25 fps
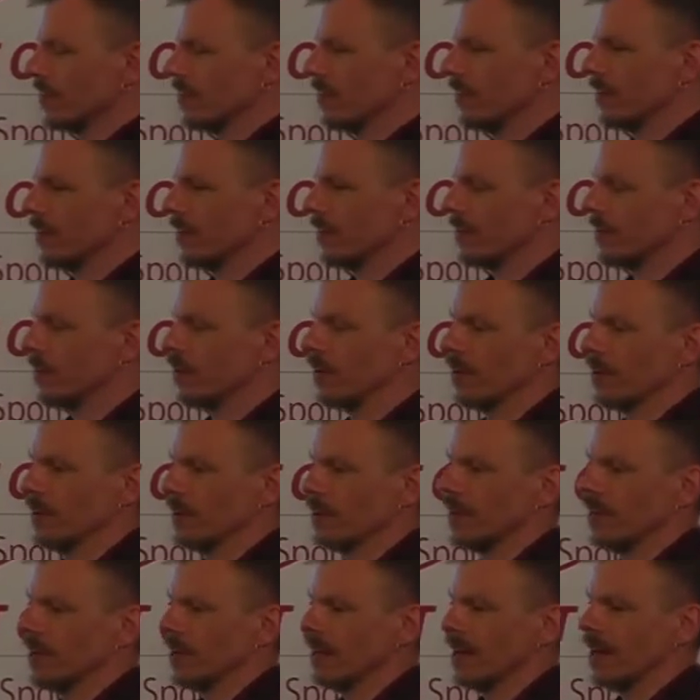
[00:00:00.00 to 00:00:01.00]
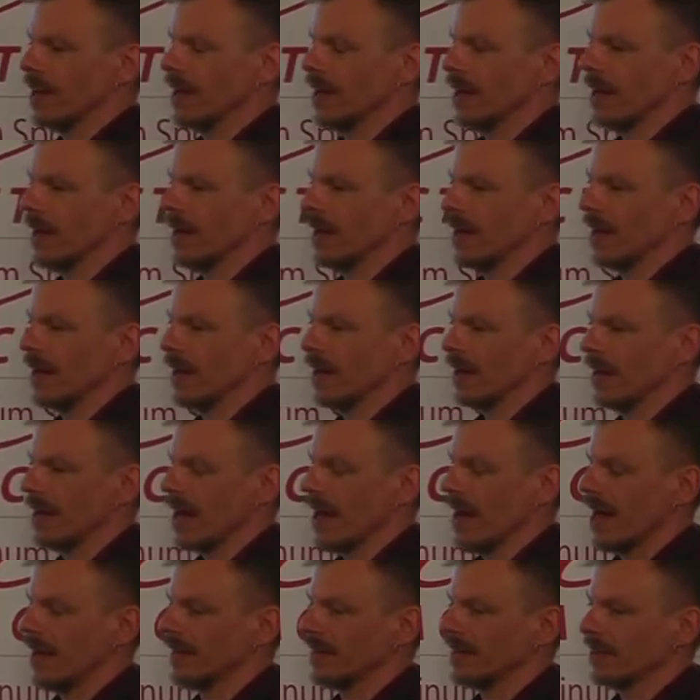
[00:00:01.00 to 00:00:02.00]
we thought,
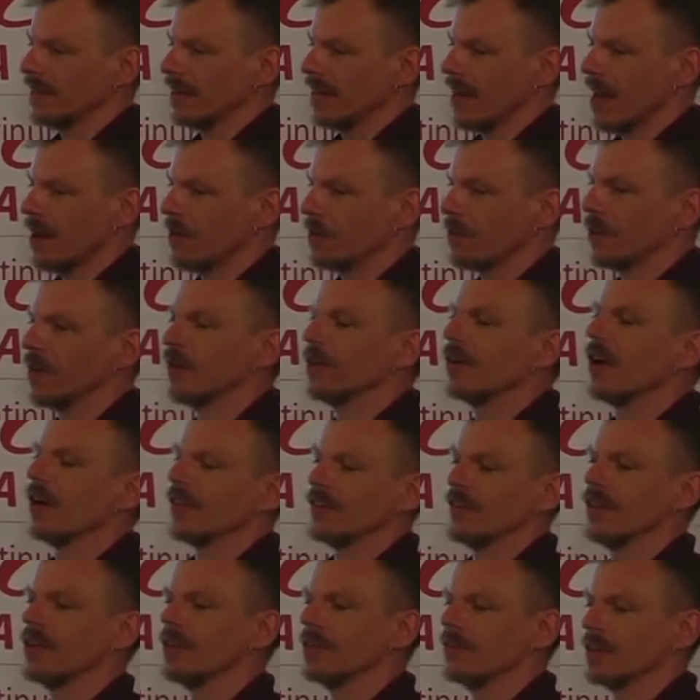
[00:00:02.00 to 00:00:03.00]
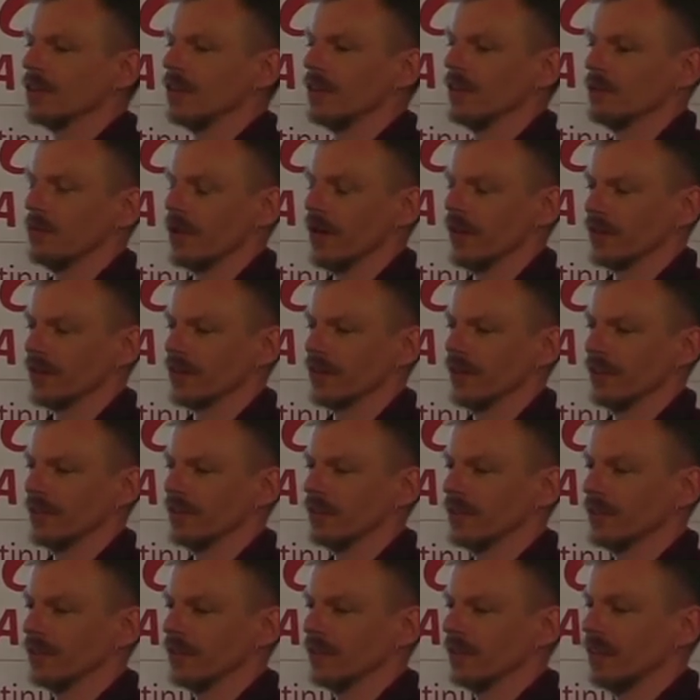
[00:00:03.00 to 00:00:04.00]
and we're not the only ones.
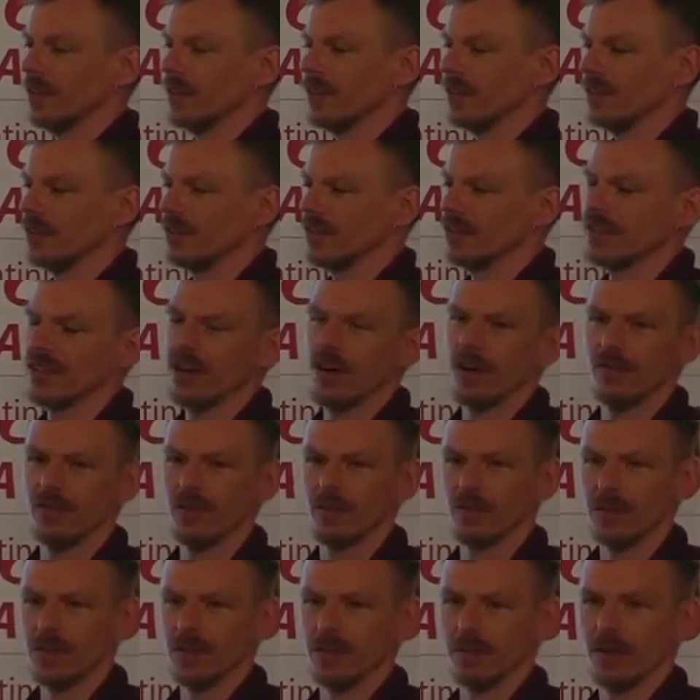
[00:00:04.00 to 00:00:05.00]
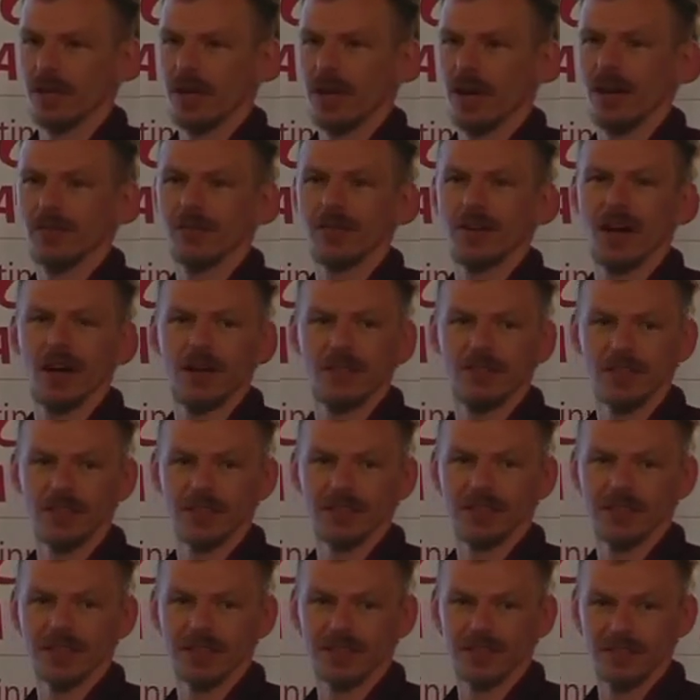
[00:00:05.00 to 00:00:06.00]
The Java people have
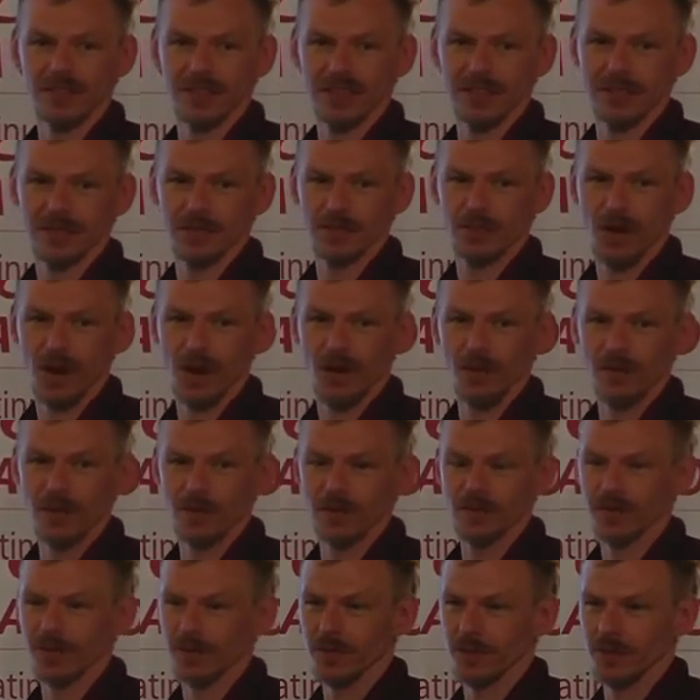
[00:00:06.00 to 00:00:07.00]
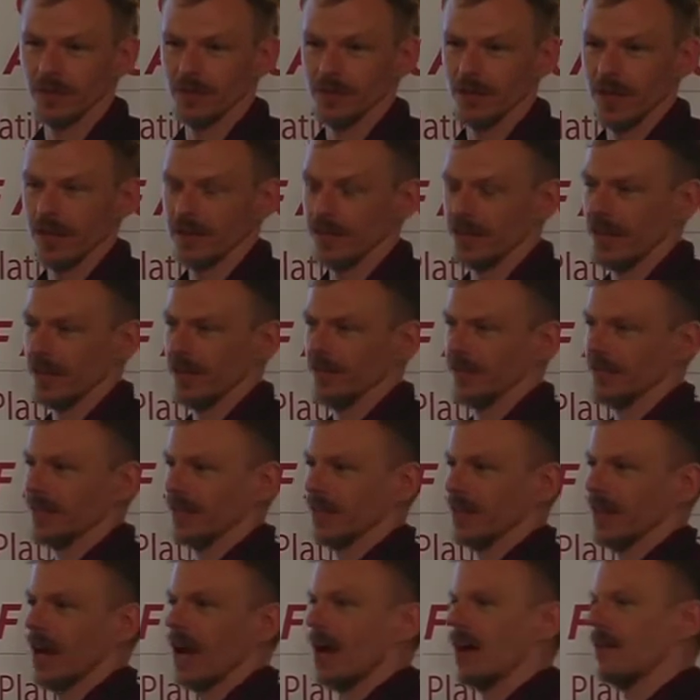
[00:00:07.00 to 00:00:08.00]
looked into this problem too, and
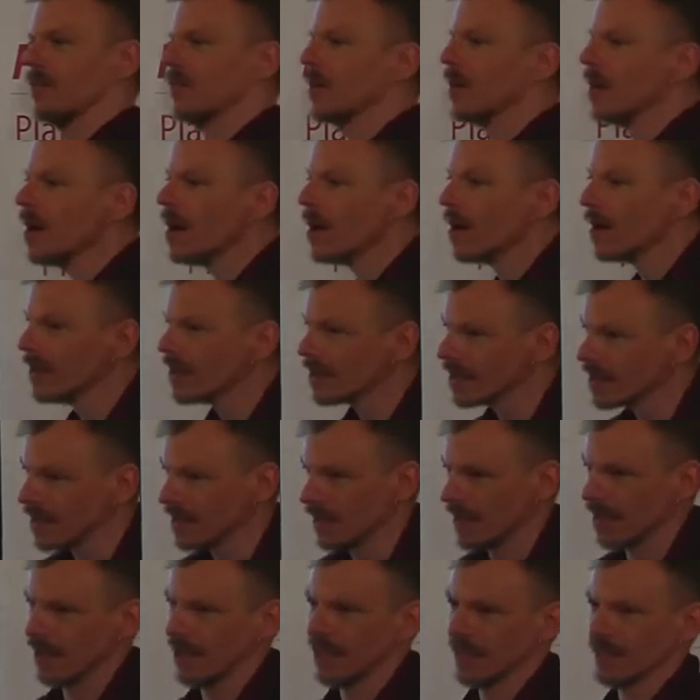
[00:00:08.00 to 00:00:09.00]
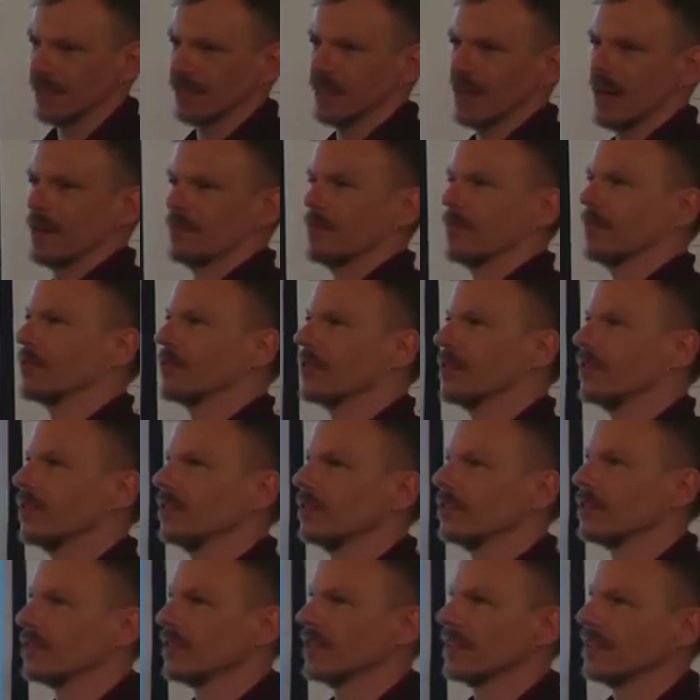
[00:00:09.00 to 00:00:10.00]
they have a type of
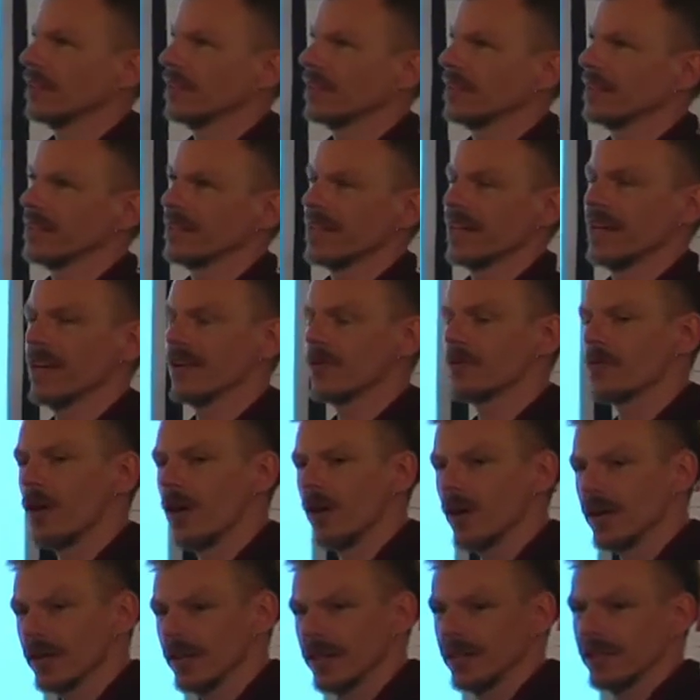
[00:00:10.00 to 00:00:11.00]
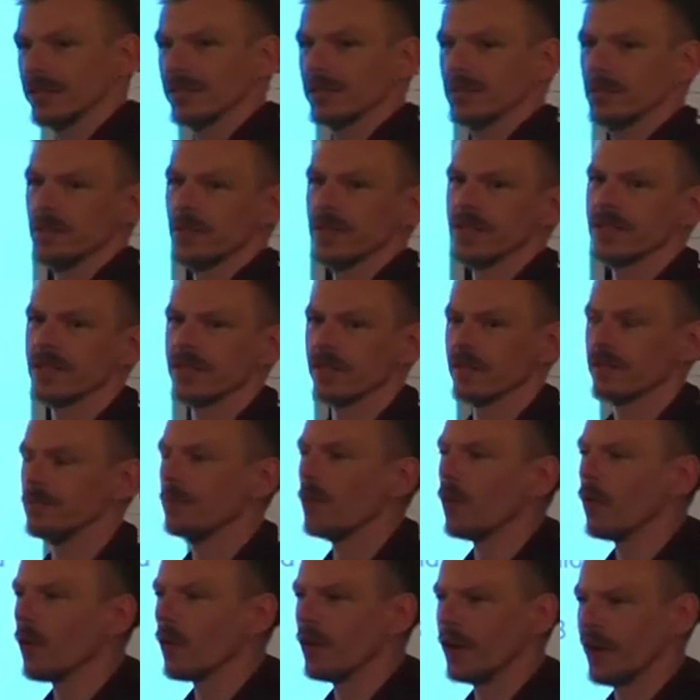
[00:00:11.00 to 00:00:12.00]
solution in the JRocket, which is
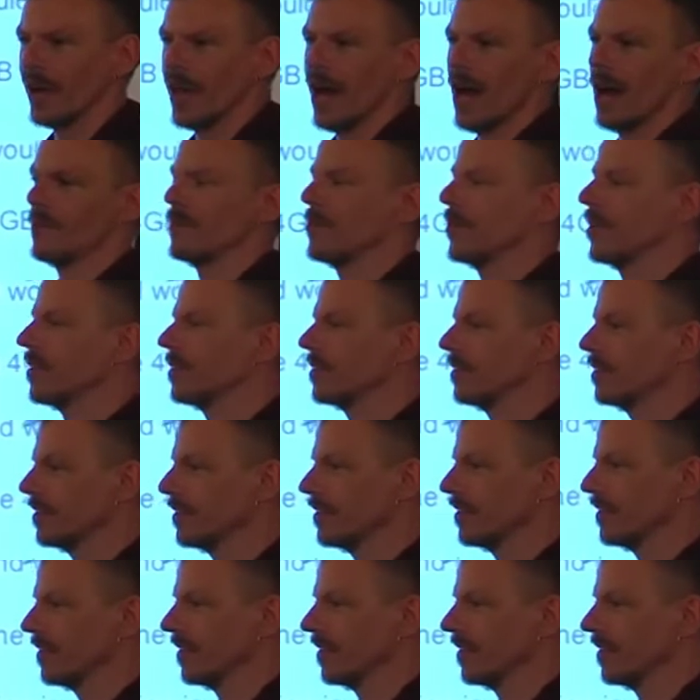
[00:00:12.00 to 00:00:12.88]
more elaborate.